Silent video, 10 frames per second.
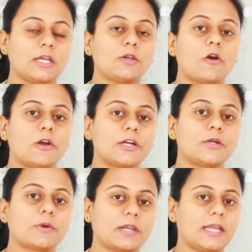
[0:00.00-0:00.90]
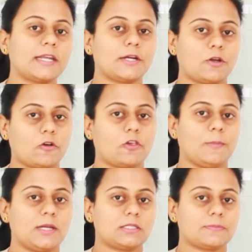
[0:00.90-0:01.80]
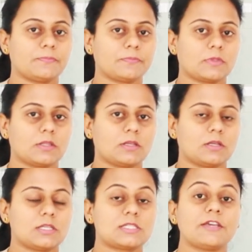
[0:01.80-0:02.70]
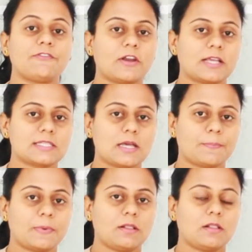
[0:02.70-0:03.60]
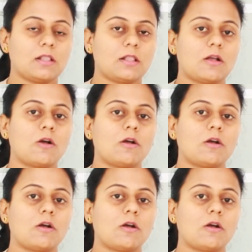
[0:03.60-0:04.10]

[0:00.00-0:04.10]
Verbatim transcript: in order to create a document. Say, for example,